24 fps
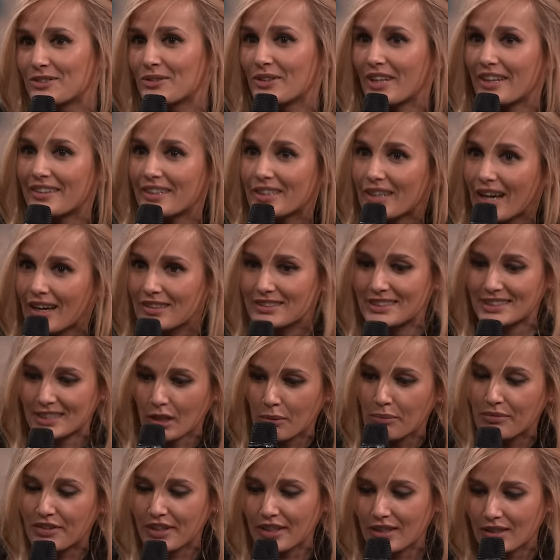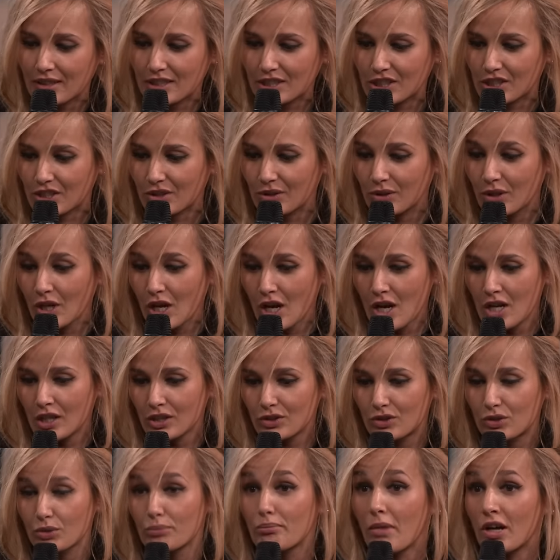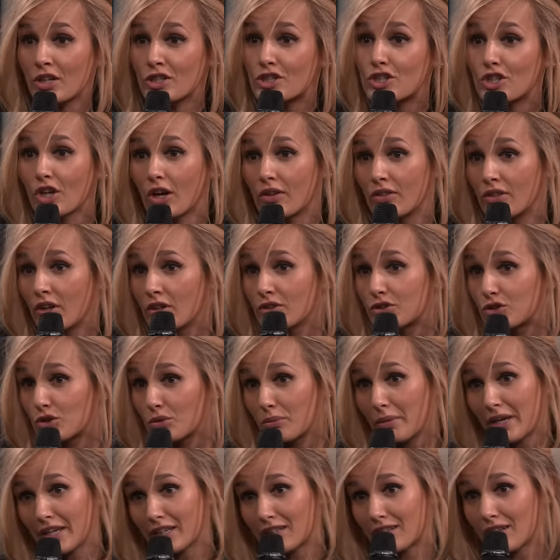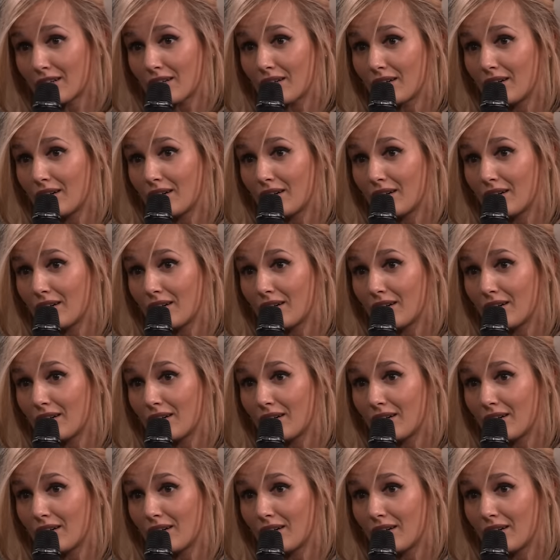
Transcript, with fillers: that they had something to to munch on, not to make uh,